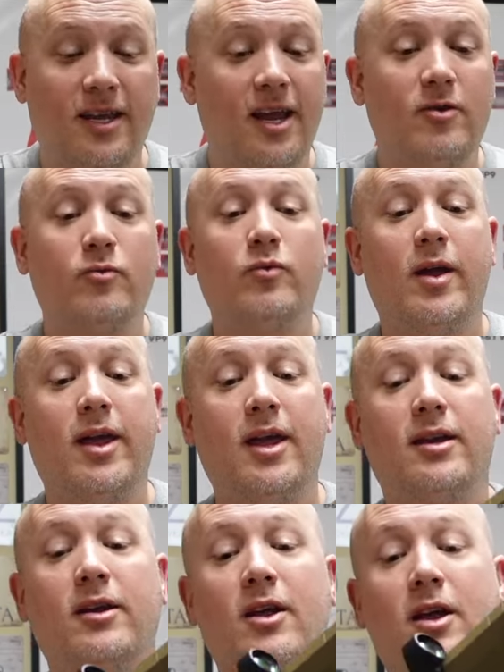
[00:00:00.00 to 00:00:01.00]
It
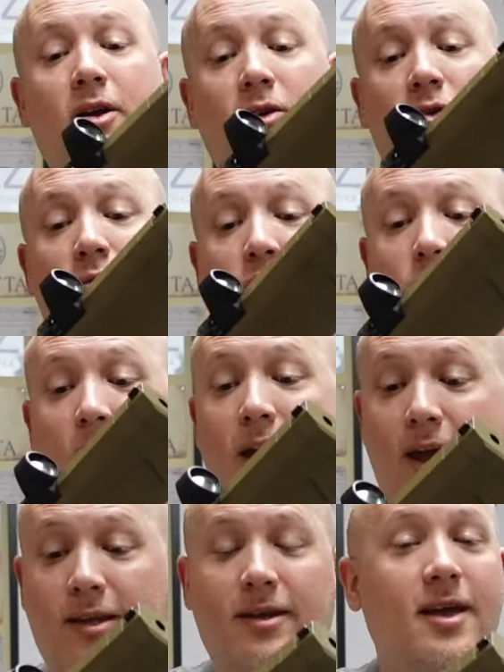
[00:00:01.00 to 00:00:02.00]
ran
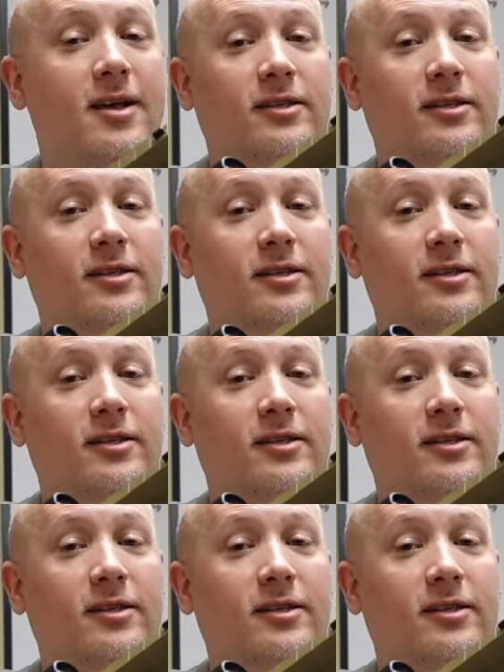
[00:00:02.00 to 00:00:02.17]
great.